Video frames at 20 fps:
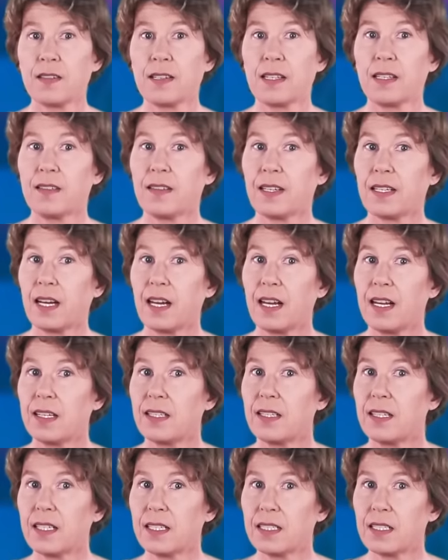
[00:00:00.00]
thing that
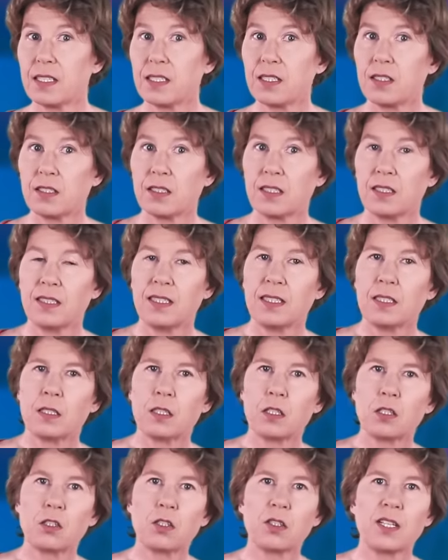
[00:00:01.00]
AI has gotten
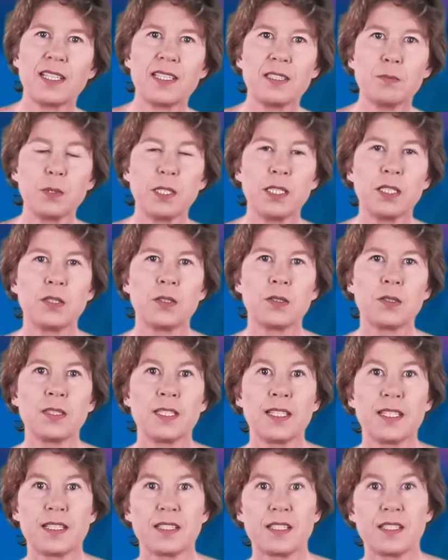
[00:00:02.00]
incredibly good
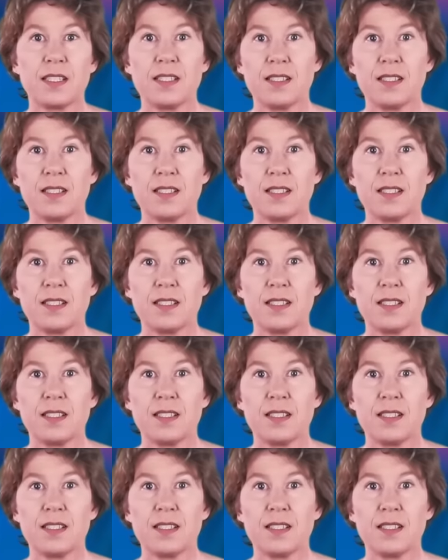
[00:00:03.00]
at